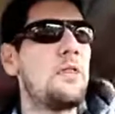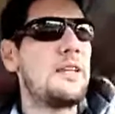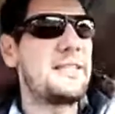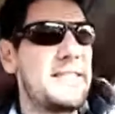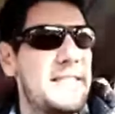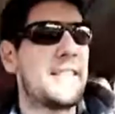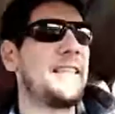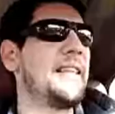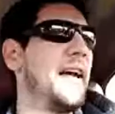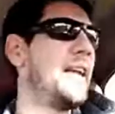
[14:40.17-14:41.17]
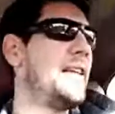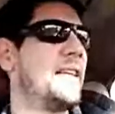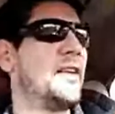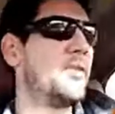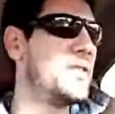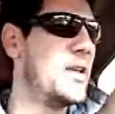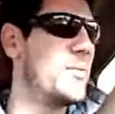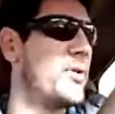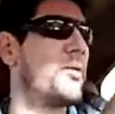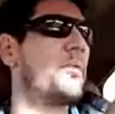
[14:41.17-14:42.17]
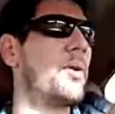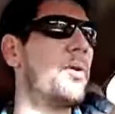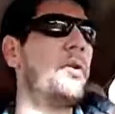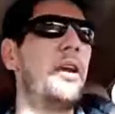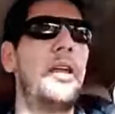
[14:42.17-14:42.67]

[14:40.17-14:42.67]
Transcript: a slight little dip in the road,